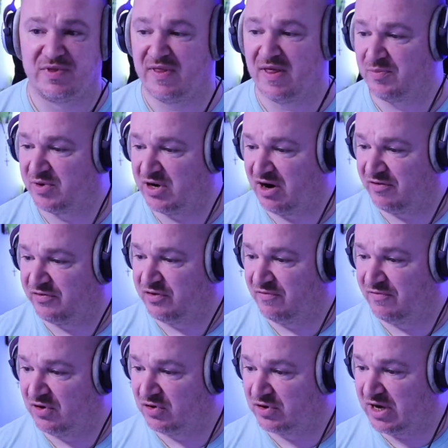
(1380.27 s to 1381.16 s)
that I'm gonna have to
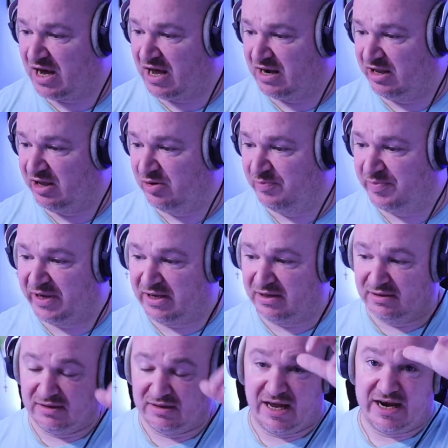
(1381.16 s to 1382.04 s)
have a look at a little
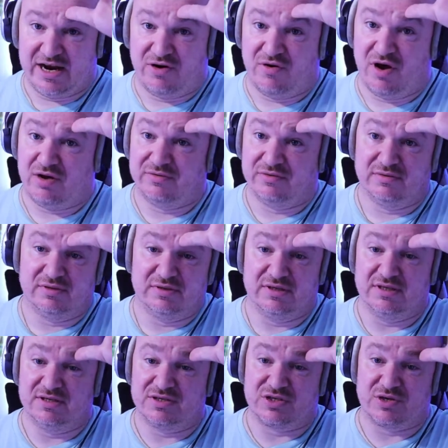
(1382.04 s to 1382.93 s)
bit later on.
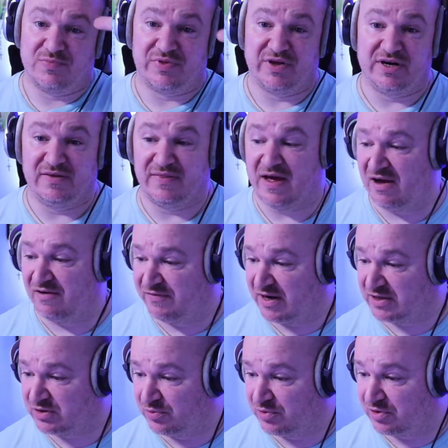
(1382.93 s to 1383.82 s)
It's something in that
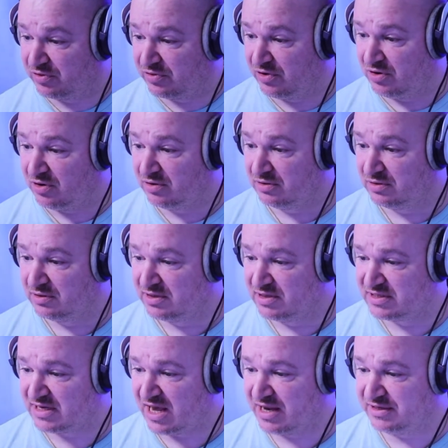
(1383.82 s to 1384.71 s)
effect, I would have thought.
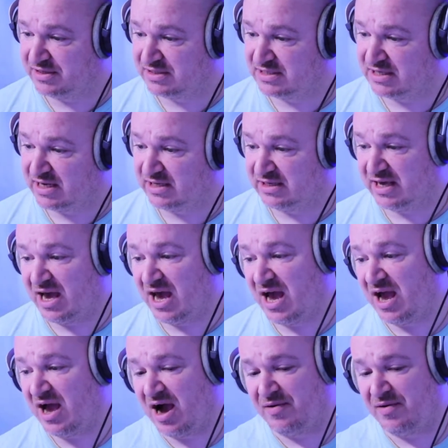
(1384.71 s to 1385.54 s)
Signed a ting. Yeah,